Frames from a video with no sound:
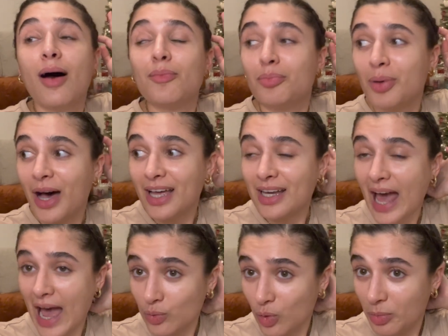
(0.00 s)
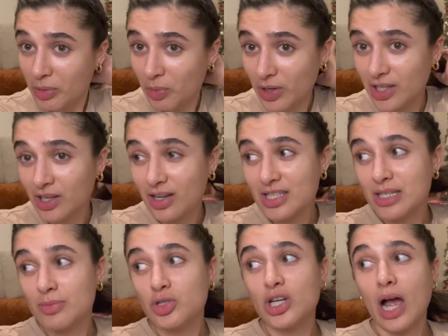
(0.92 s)
but I will be working on
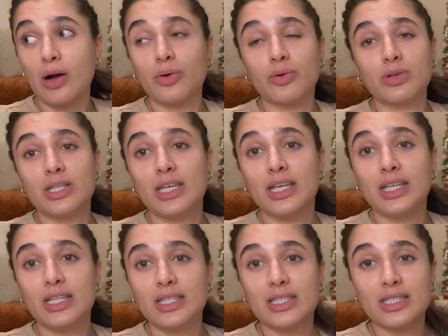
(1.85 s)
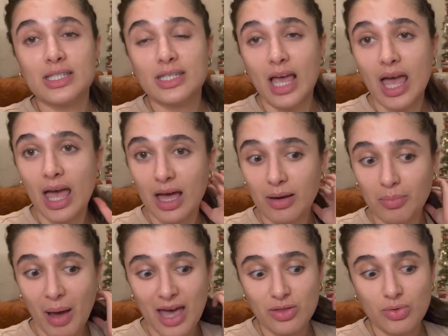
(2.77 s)
some shower routines and
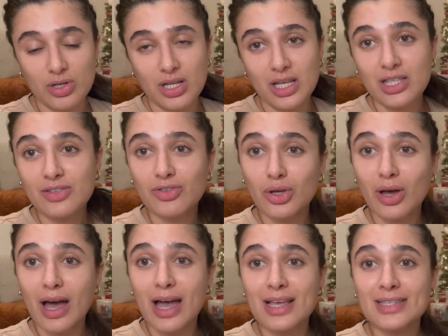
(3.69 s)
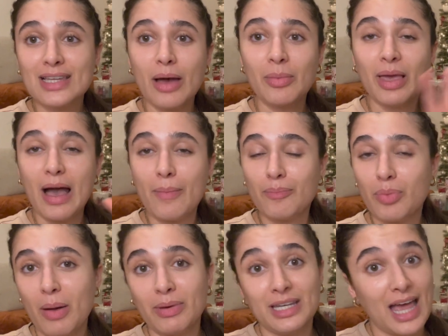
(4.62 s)
bath routines for you guys coming up
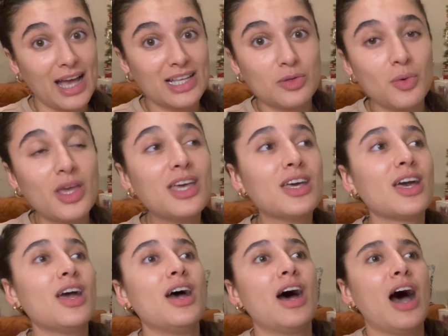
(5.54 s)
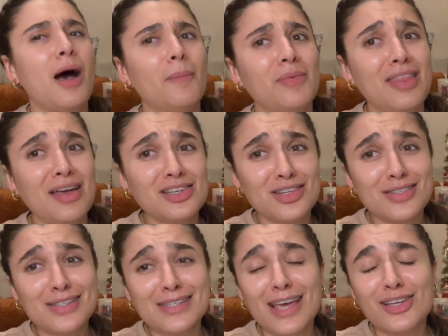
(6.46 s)
probably next week. Um, that
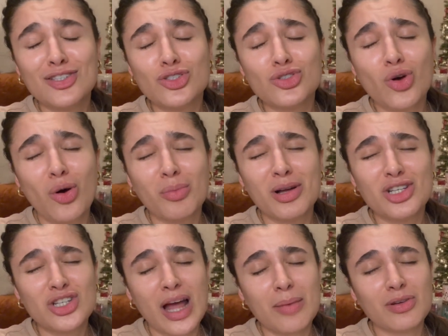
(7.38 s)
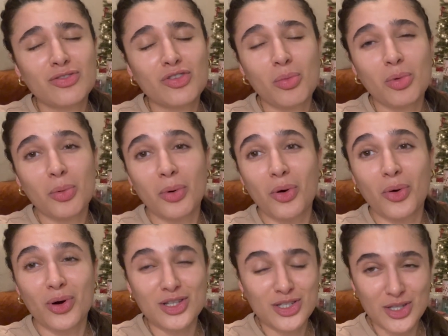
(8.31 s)
just takes so much time to film and
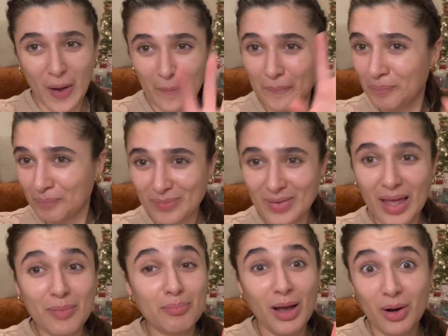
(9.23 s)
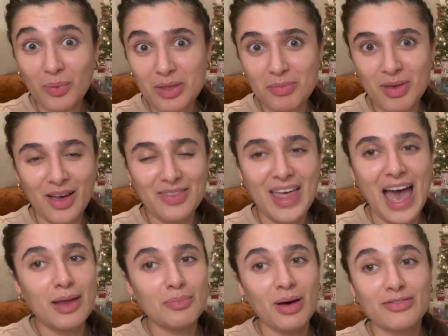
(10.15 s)
record. So bear with me on
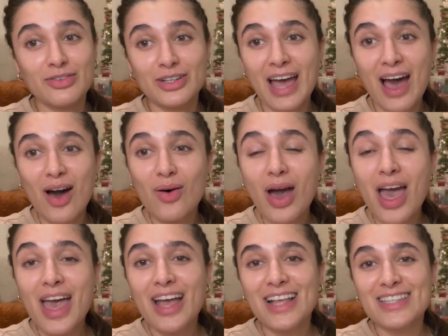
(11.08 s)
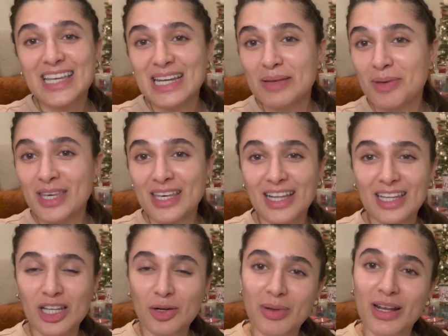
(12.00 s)
that. But for now, it's going to be a
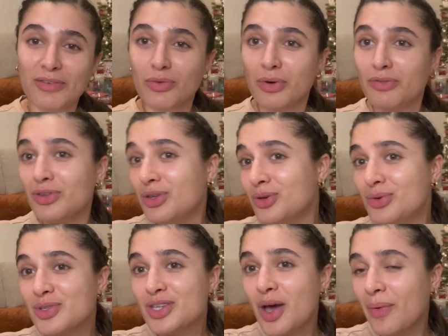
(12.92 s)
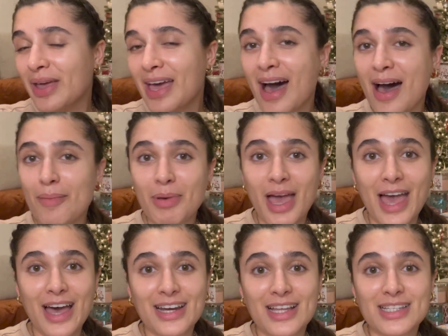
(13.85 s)
little bit of reviews going up
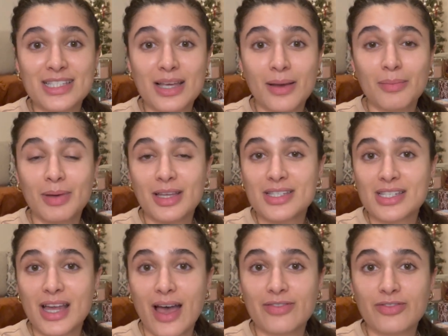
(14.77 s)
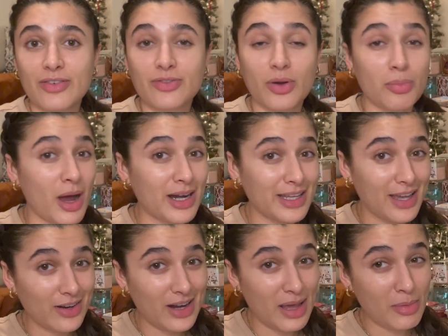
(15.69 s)
and some stuff for Body
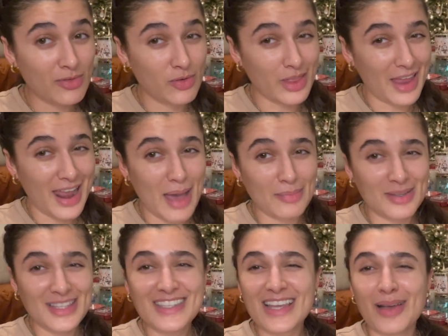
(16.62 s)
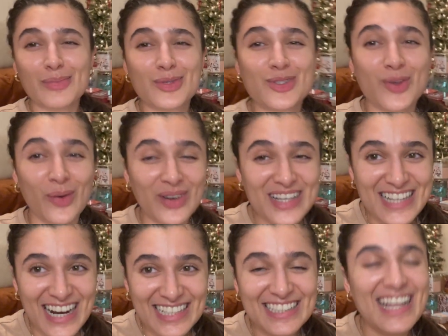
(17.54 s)
Care Day before that happens. I'm so
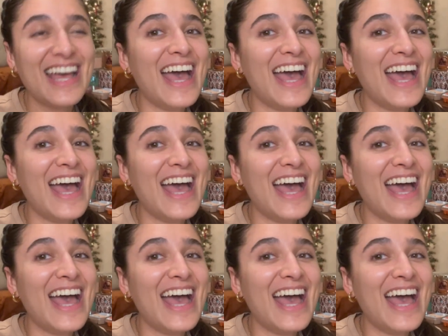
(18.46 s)
excited.